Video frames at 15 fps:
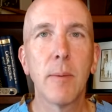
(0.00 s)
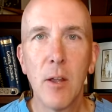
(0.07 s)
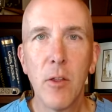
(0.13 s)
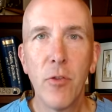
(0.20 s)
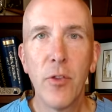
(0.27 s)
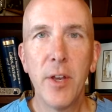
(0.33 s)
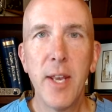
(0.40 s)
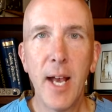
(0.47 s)

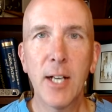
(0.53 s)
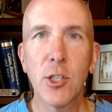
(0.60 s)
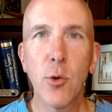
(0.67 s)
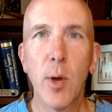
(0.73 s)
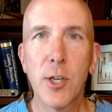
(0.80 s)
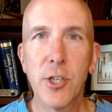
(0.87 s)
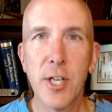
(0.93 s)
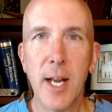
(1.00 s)
The next
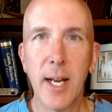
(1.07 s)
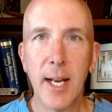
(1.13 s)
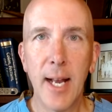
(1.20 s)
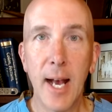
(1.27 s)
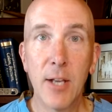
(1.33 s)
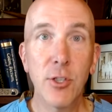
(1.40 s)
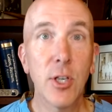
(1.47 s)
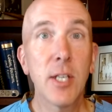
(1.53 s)
question I get
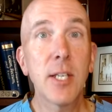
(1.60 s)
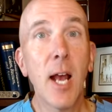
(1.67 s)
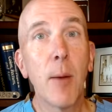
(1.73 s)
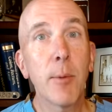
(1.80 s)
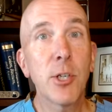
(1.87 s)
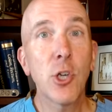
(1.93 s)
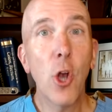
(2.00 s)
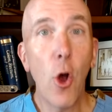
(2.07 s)
asked is how
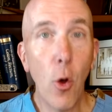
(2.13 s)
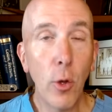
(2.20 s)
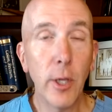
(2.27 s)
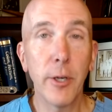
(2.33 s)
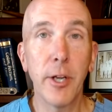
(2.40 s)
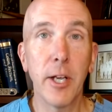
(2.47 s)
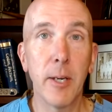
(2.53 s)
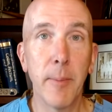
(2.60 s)
much
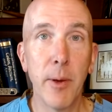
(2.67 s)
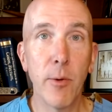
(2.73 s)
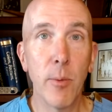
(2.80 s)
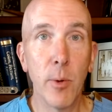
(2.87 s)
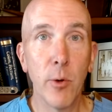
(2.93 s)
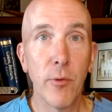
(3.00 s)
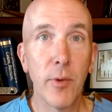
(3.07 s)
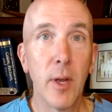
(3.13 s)
colon are you going to be
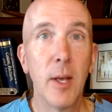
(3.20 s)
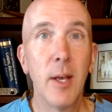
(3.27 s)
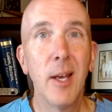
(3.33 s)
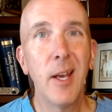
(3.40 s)
removed?